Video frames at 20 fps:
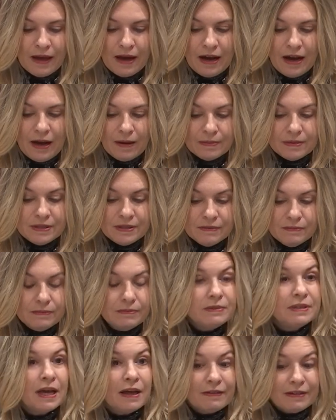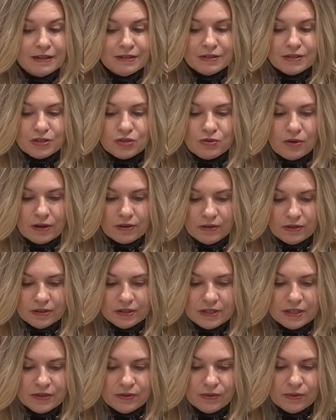Dalian struggled
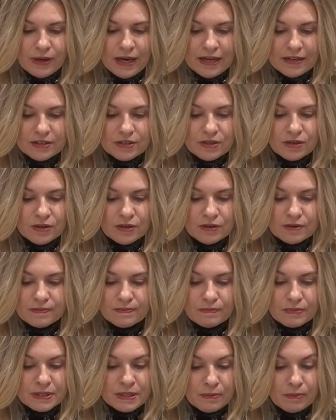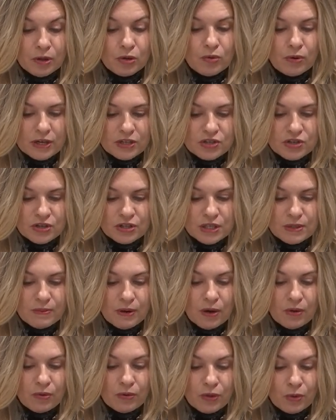to answer simple questions
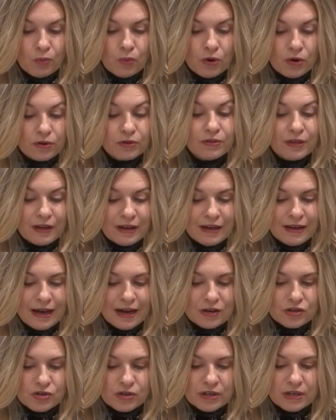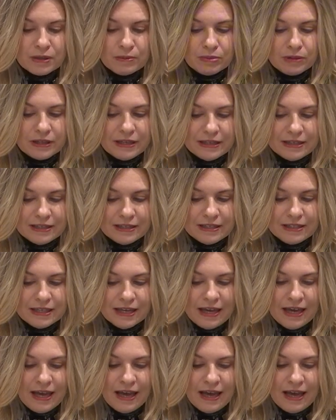about the work they actually completed,